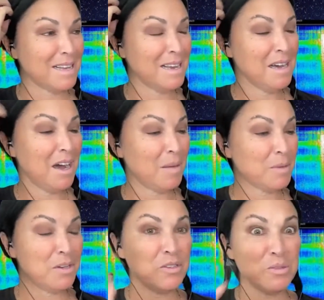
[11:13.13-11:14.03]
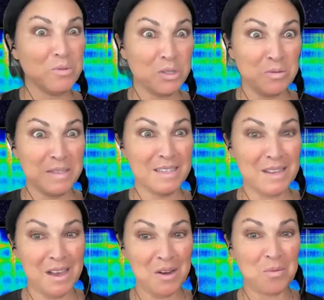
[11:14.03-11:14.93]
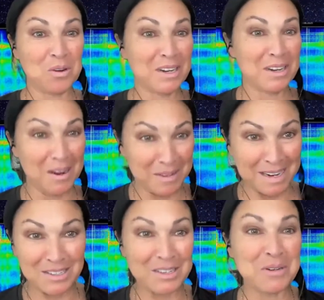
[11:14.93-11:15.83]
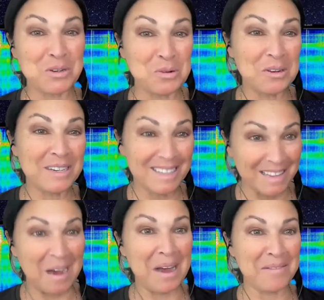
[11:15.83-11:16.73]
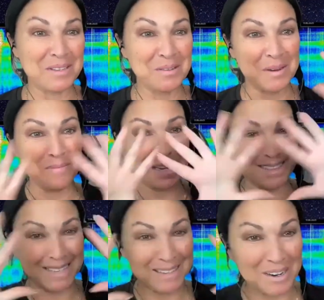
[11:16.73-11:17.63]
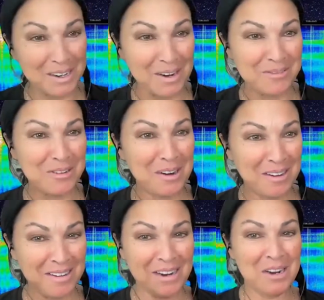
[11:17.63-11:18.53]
I'm going to do two things. I'm going to actually record it live. So I made the cover art.